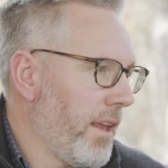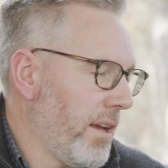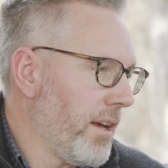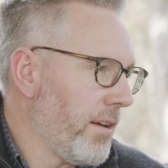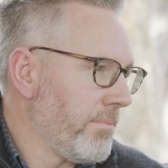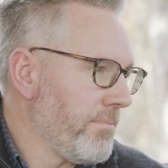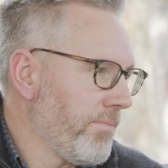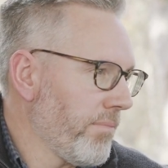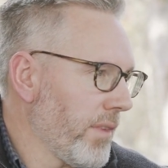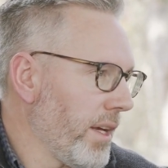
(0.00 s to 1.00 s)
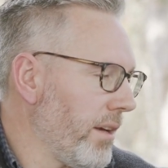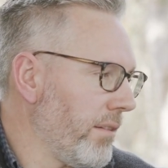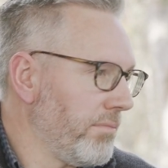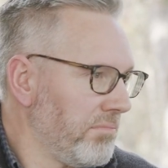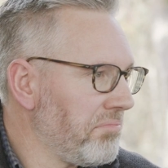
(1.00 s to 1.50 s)

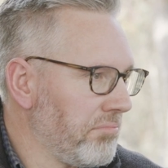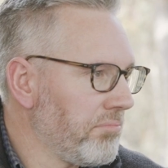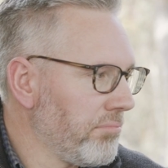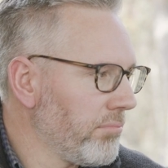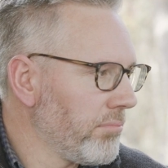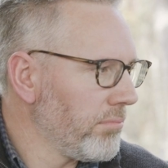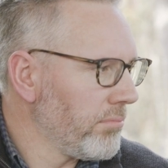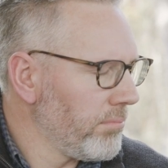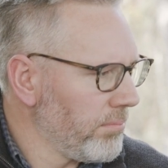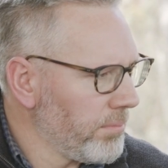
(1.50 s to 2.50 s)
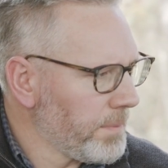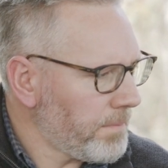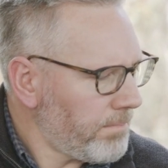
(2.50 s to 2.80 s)
I think too that